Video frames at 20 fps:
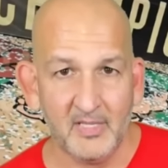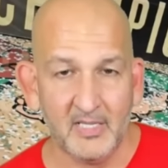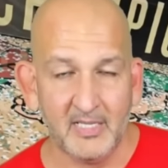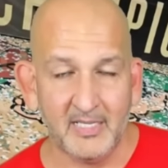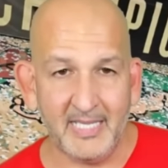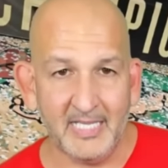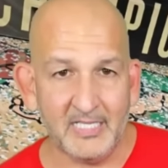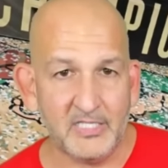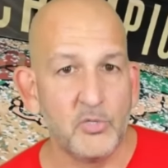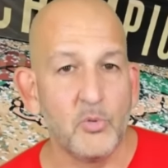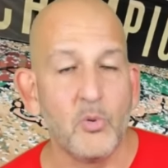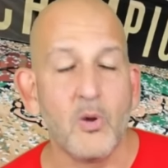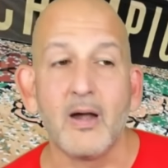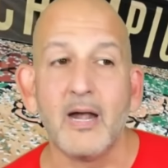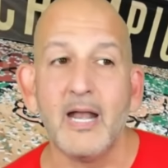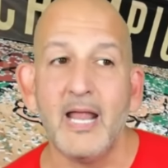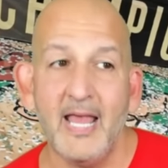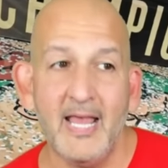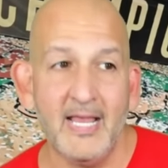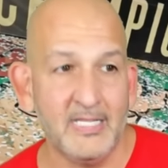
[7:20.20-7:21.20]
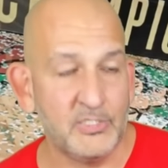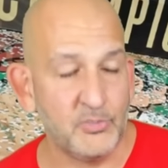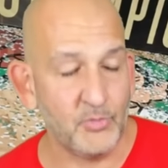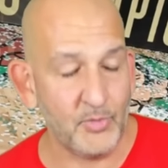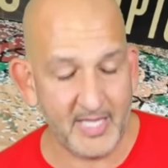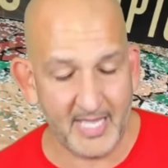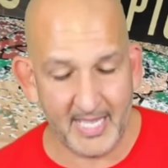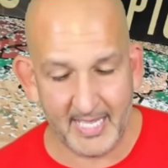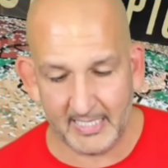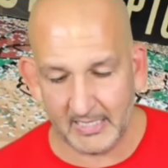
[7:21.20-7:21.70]
get to our heads. We
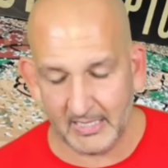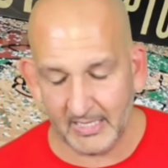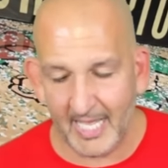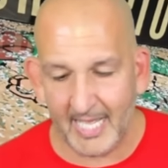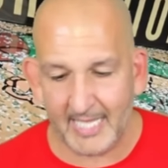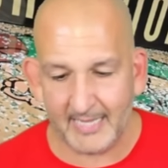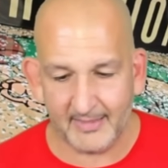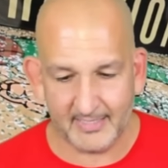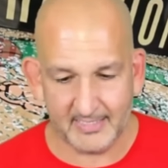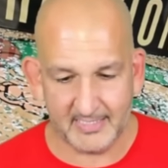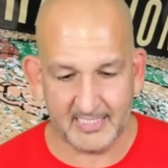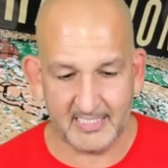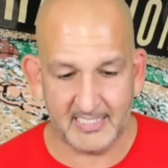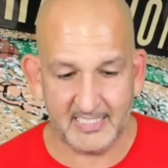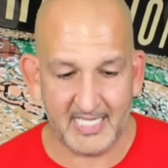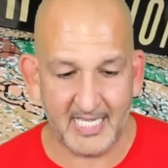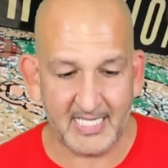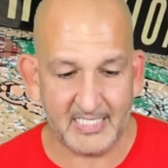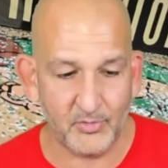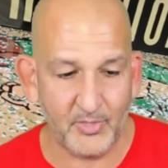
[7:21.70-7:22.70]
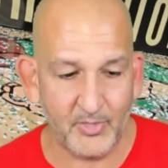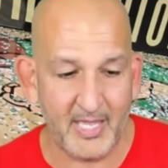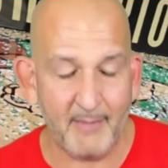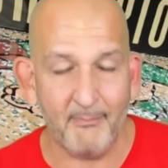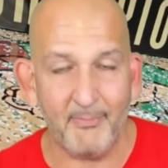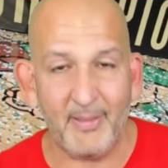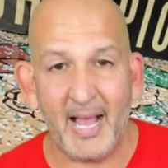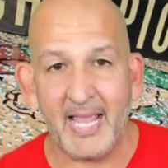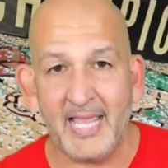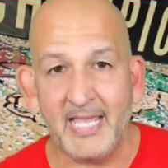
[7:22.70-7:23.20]
can't let the success, we can't
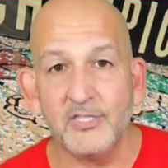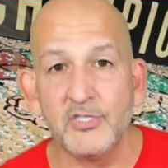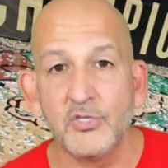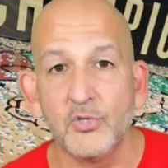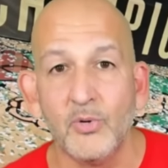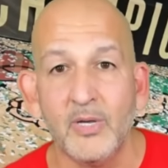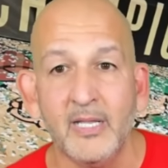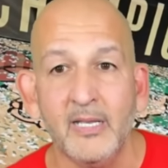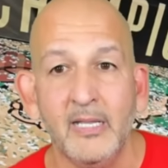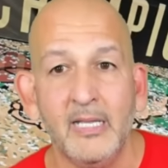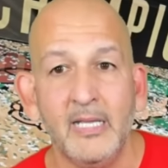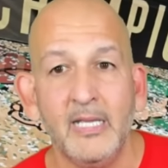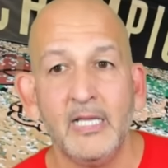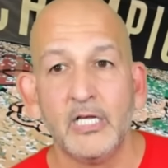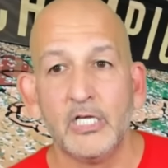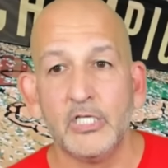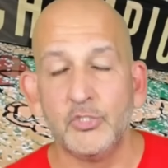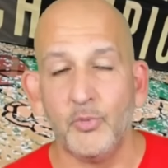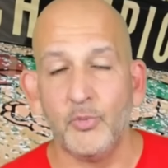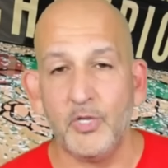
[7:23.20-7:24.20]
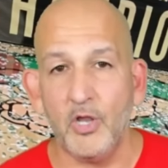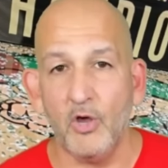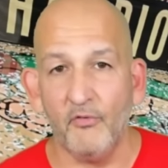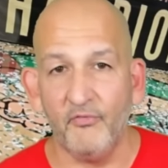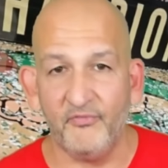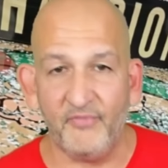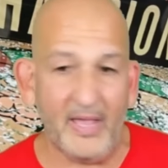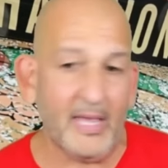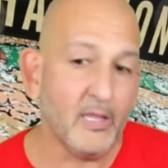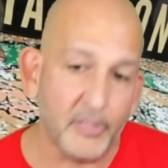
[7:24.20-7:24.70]
buy into it because we know
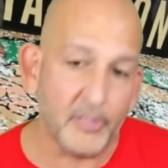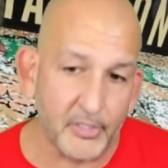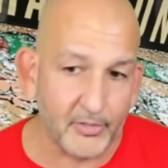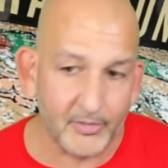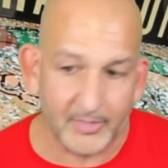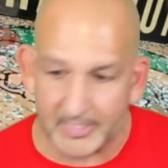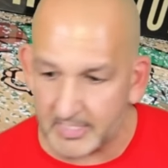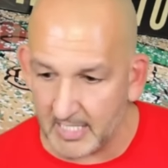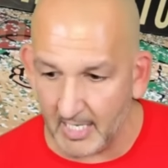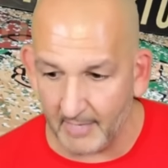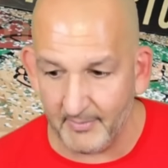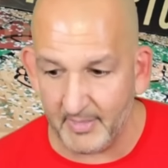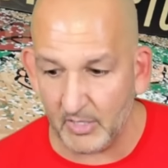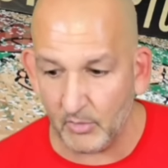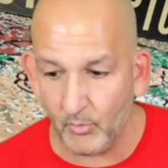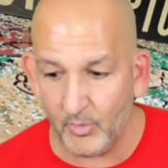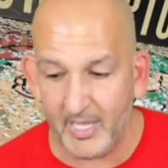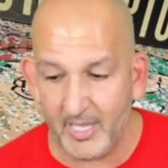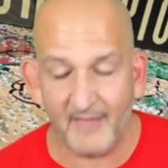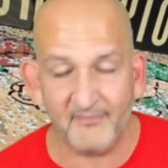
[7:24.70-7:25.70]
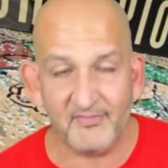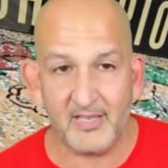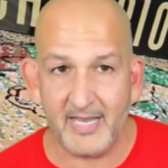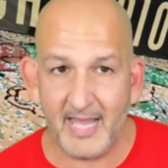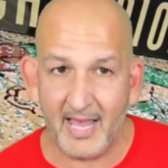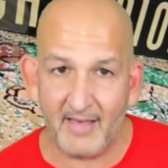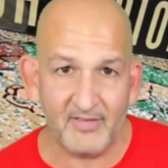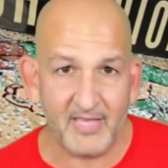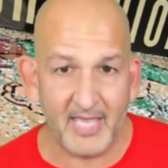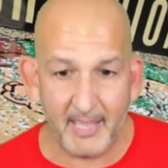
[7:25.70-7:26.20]
failure is coming. We have to
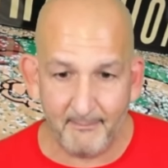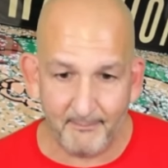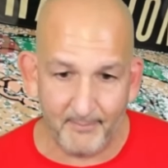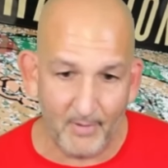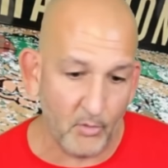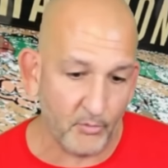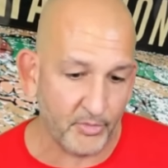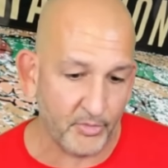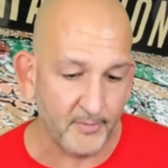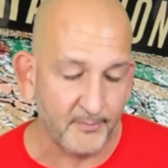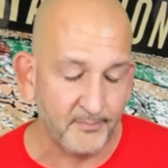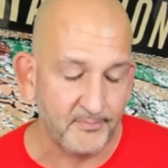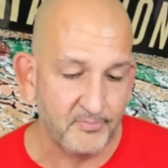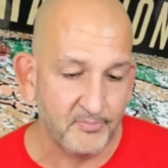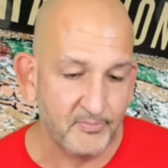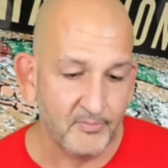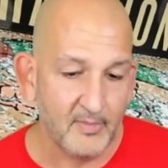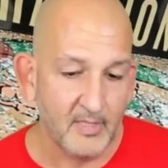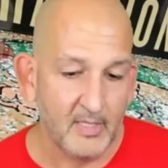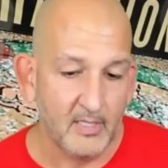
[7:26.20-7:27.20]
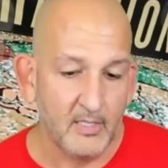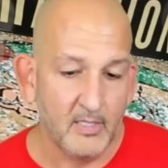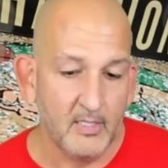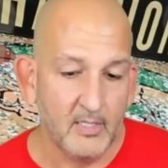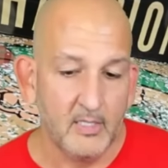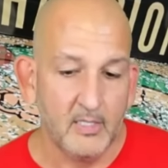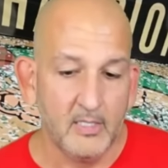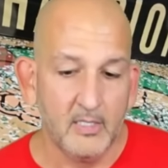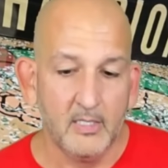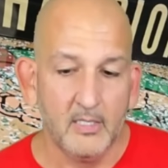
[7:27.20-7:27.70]
navigate both.
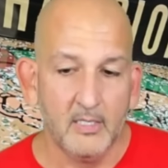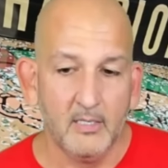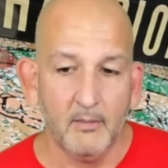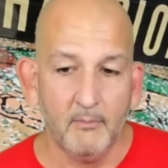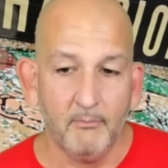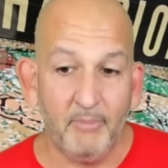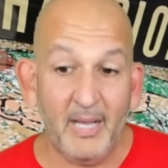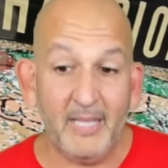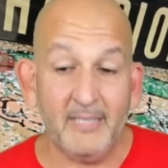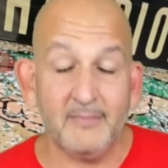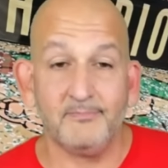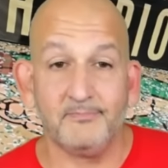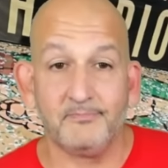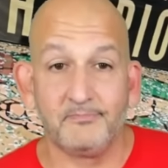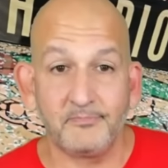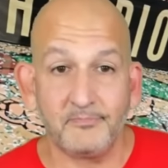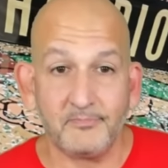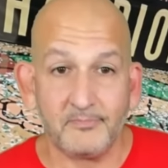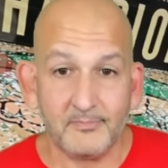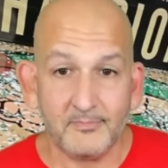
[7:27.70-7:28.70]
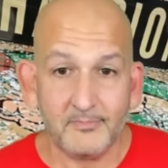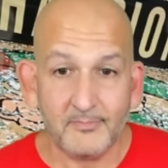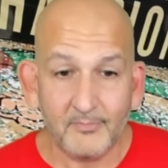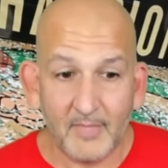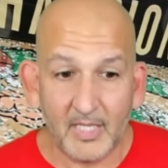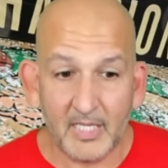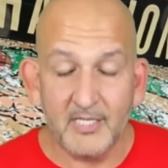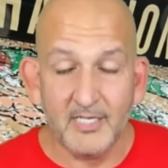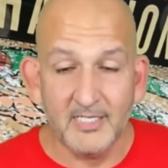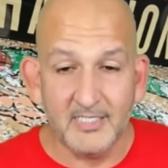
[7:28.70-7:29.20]
But
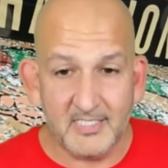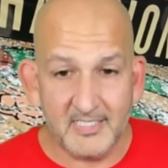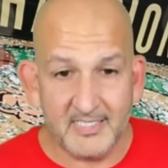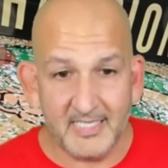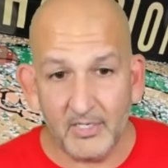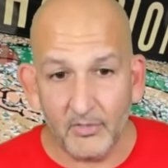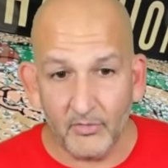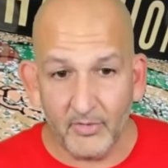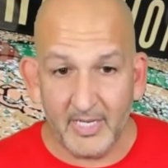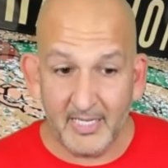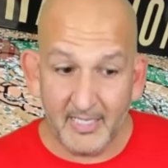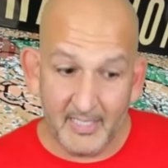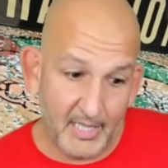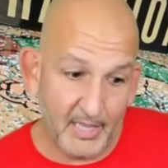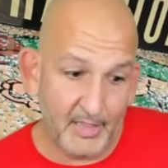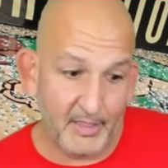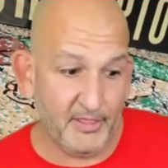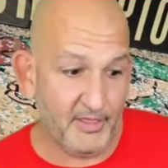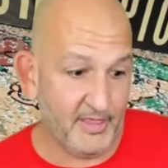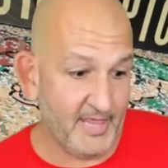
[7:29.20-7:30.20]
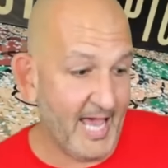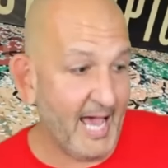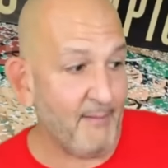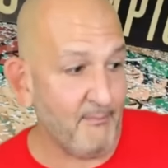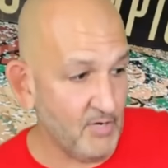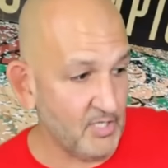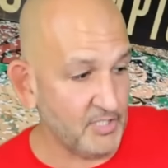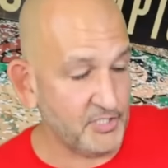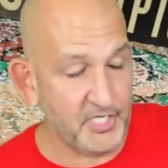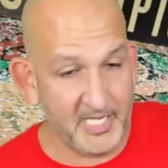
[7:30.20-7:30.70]
considering that
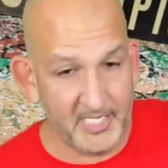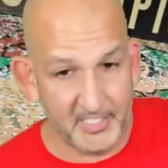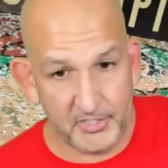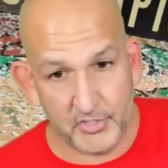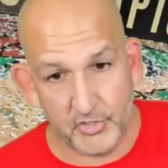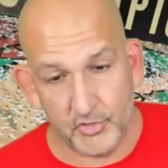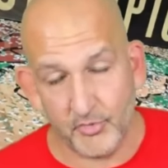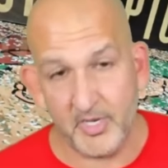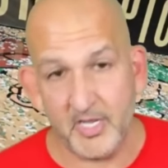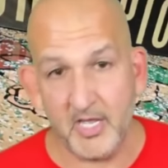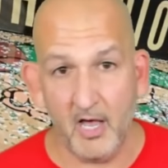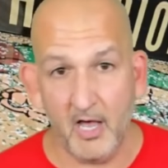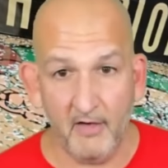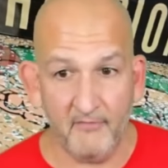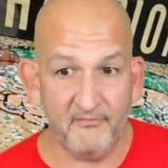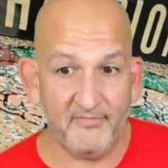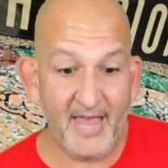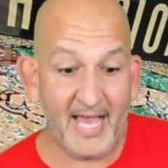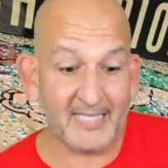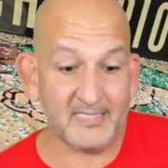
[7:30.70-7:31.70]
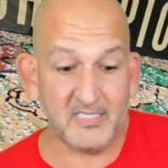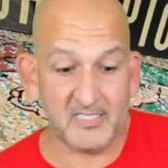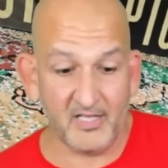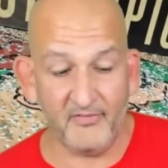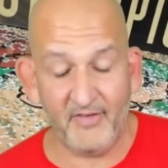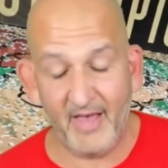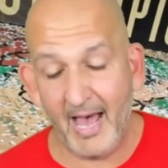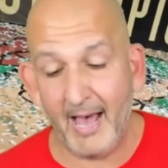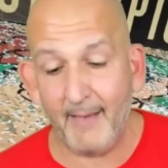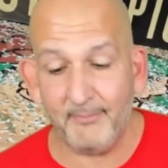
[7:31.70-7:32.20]
much history of that stuff
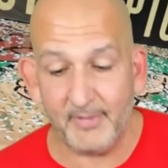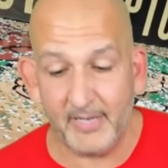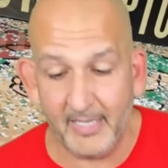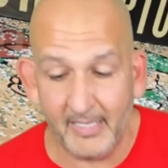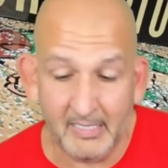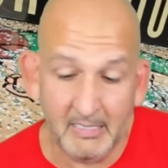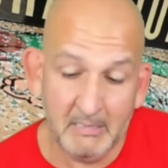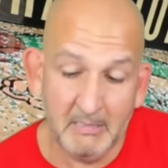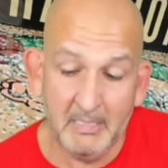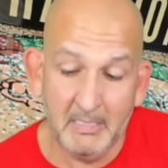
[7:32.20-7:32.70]
happening,